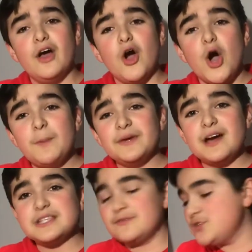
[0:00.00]
Hope you guys
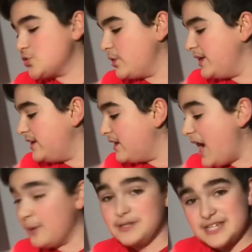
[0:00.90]
have enjoyed. I
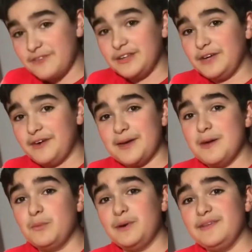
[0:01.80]
would definitely recommend
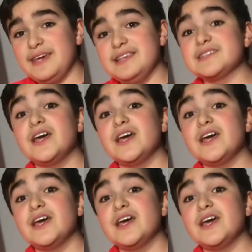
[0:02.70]
one of these